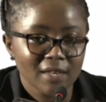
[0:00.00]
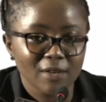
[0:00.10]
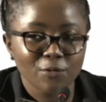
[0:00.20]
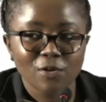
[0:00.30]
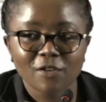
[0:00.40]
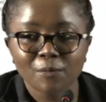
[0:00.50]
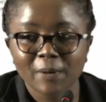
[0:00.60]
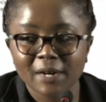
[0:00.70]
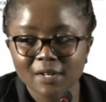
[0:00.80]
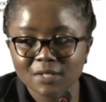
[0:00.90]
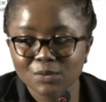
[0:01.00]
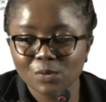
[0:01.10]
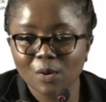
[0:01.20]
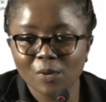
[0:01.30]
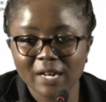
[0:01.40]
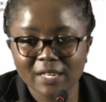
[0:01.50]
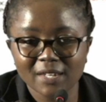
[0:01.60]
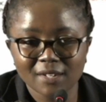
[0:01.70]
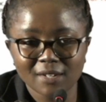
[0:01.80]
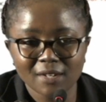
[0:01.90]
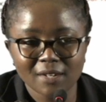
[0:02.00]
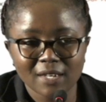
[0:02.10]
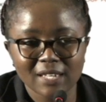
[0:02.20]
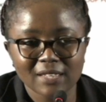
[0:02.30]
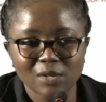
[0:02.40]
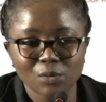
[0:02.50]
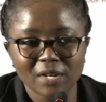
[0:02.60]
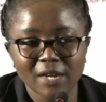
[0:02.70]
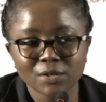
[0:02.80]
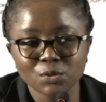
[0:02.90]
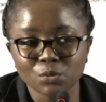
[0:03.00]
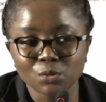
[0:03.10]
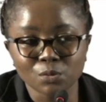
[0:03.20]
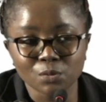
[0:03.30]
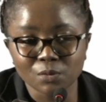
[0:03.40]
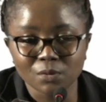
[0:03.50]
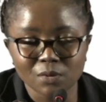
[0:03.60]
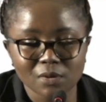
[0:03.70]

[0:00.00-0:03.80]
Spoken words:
If you have parents who are working and they would like to